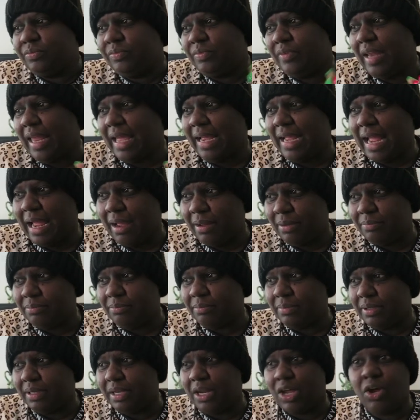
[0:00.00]
like I
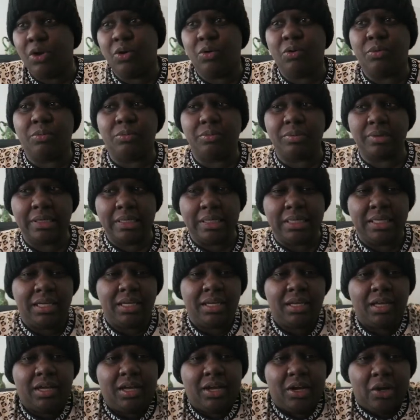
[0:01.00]
belong
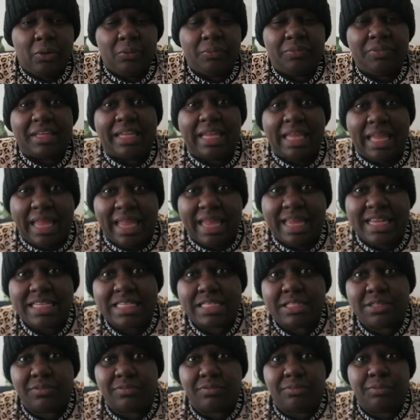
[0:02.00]
on the
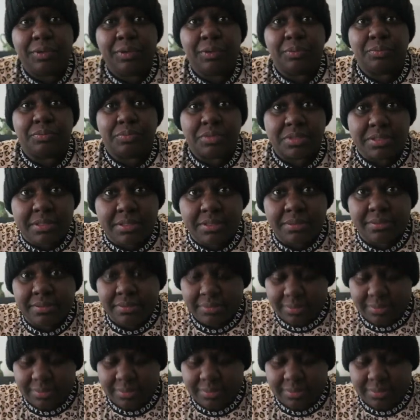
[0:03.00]
cast of Roots,